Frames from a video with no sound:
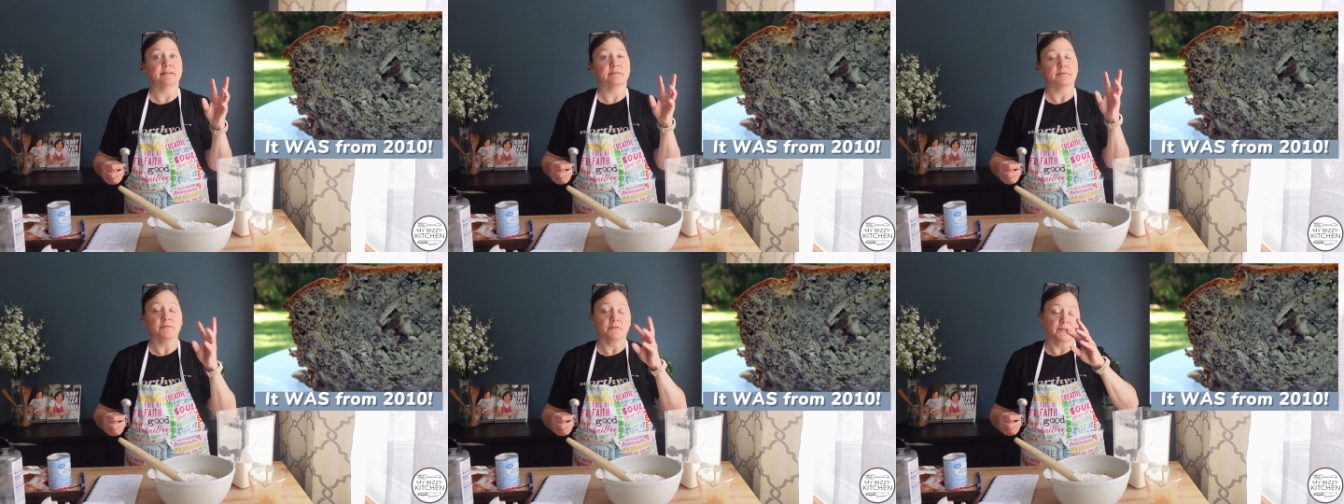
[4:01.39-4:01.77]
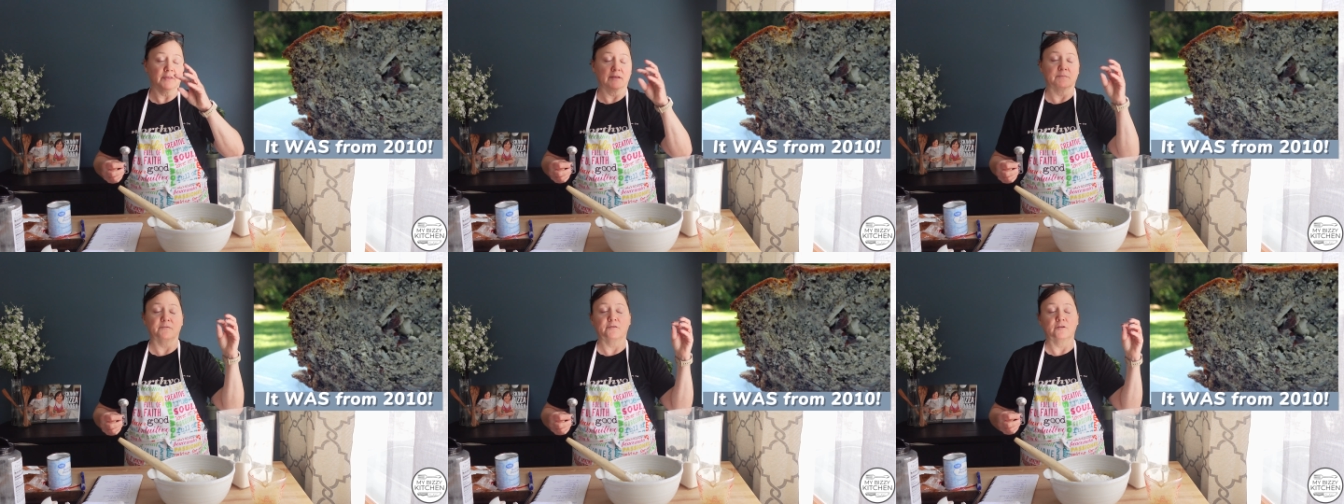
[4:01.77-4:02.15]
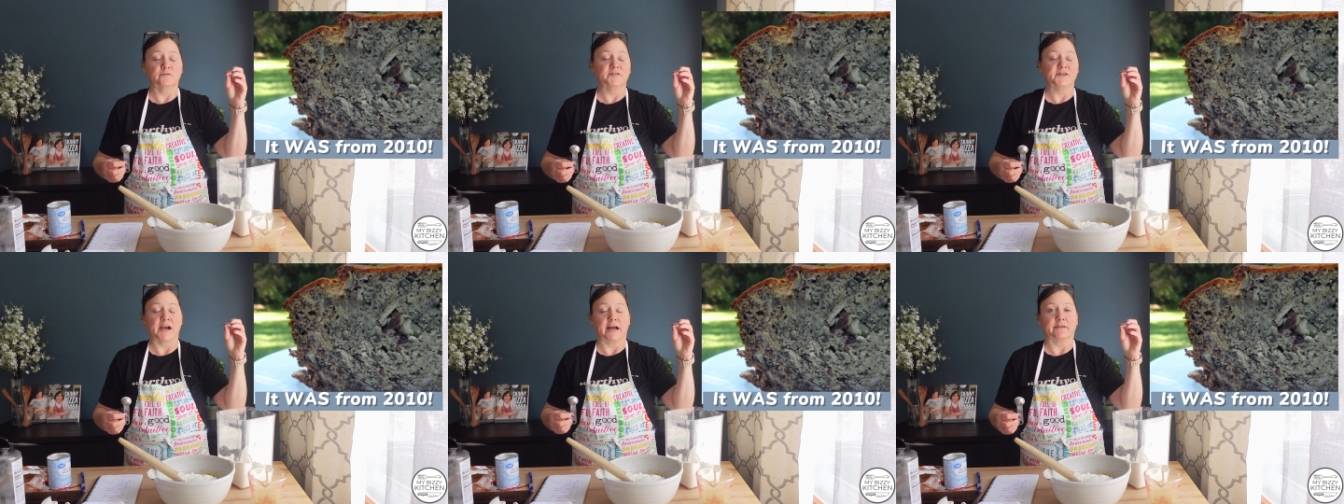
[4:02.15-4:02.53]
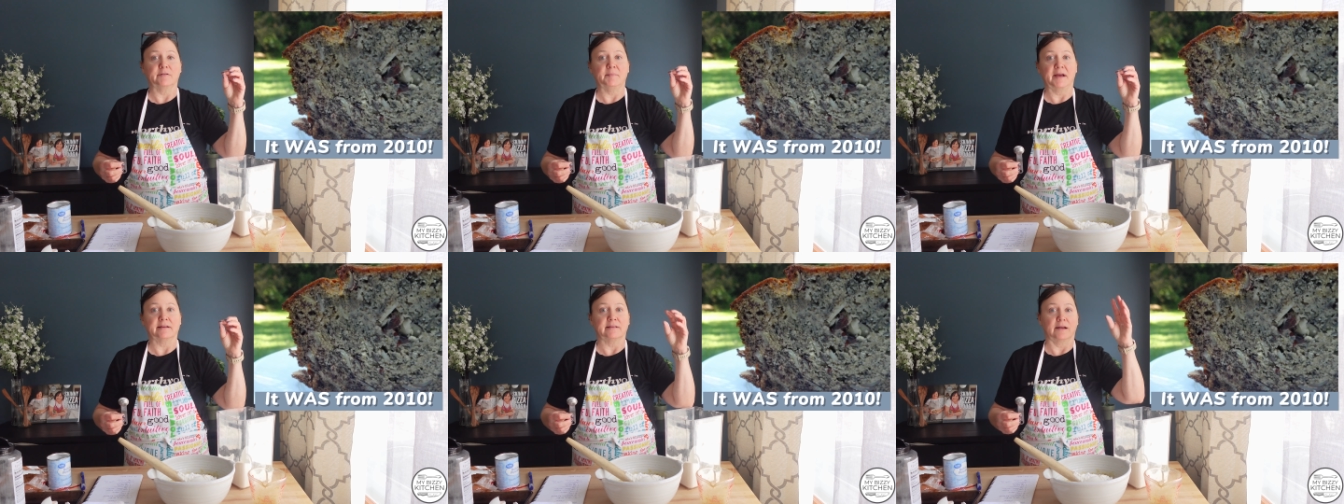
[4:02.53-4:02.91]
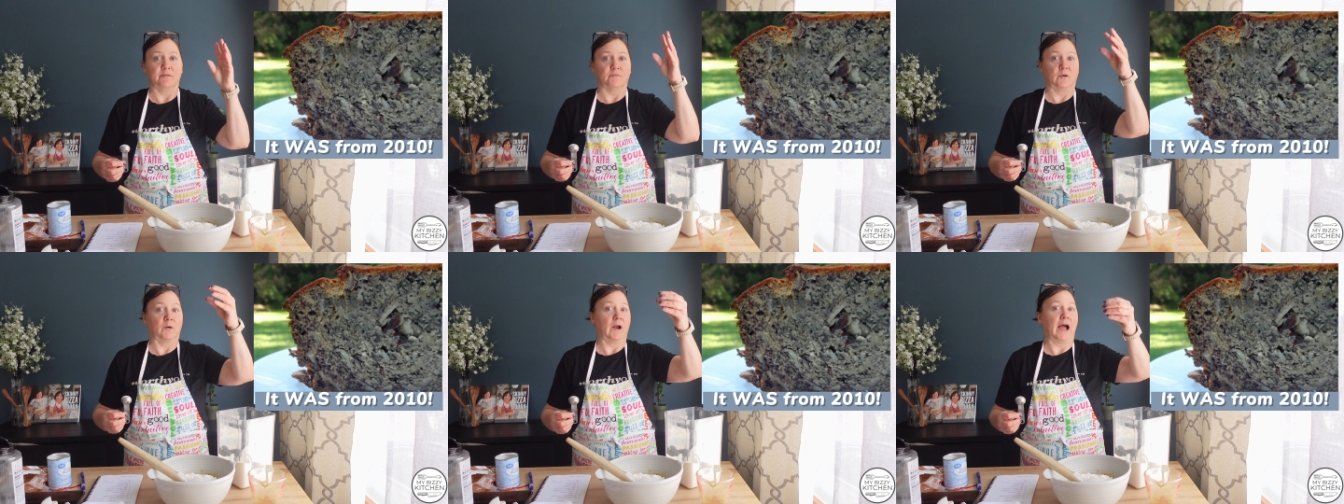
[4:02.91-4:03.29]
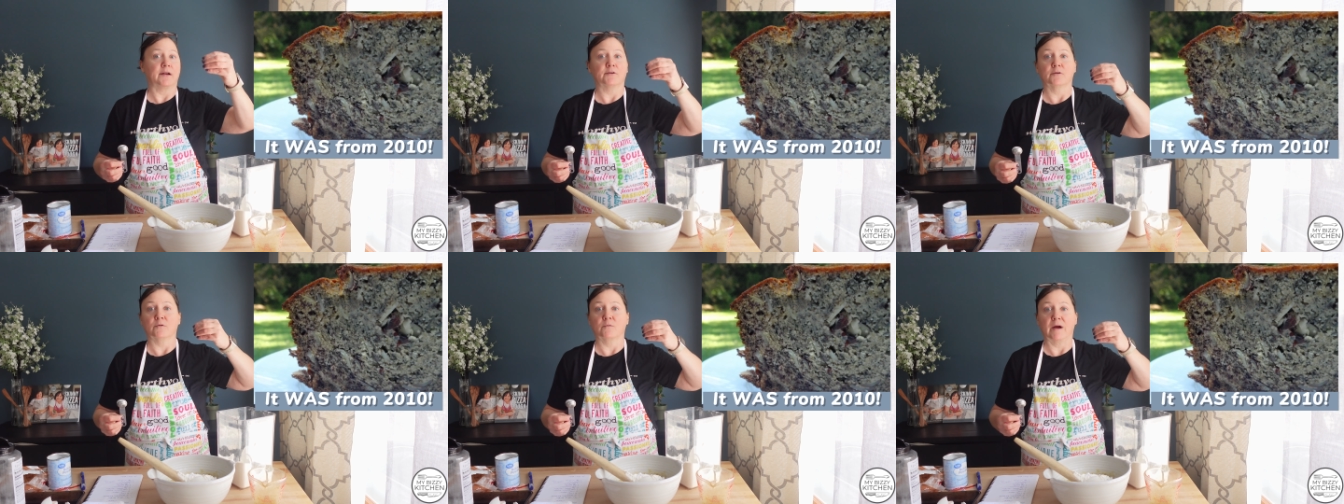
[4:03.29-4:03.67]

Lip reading: I think food photography back then, where I don't know